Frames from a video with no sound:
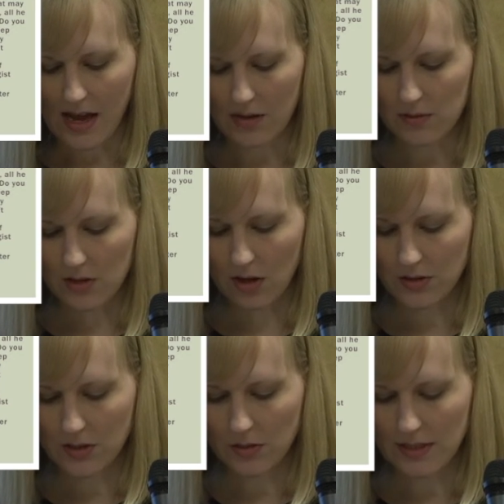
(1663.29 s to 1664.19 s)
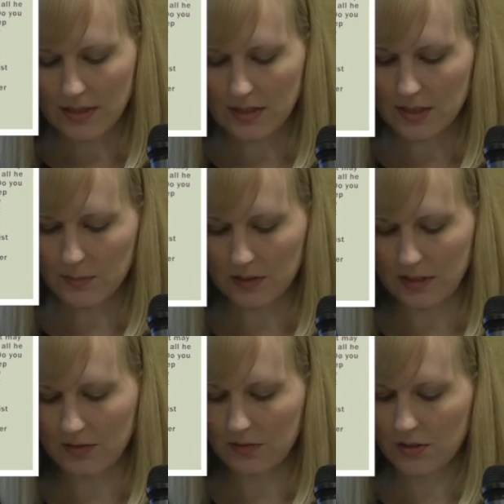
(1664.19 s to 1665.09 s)
I was also in
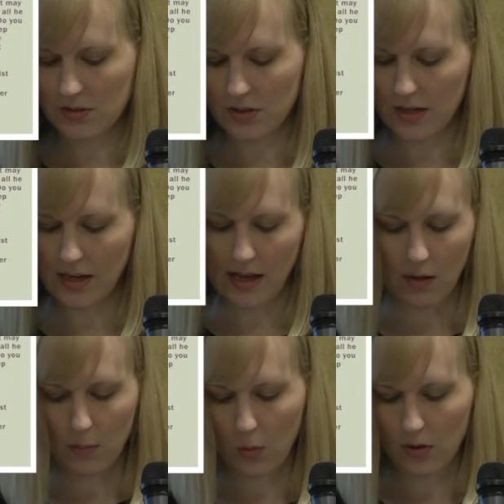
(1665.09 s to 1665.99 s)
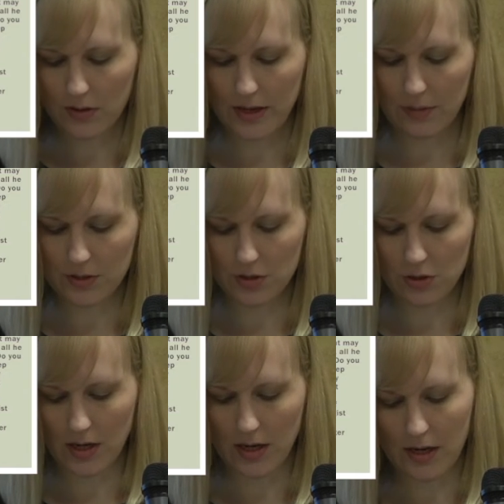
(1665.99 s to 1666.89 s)
disbelief concerning how poorly I was
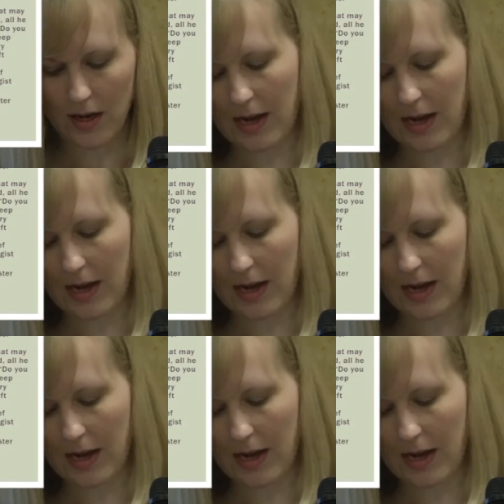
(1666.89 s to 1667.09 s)
treated.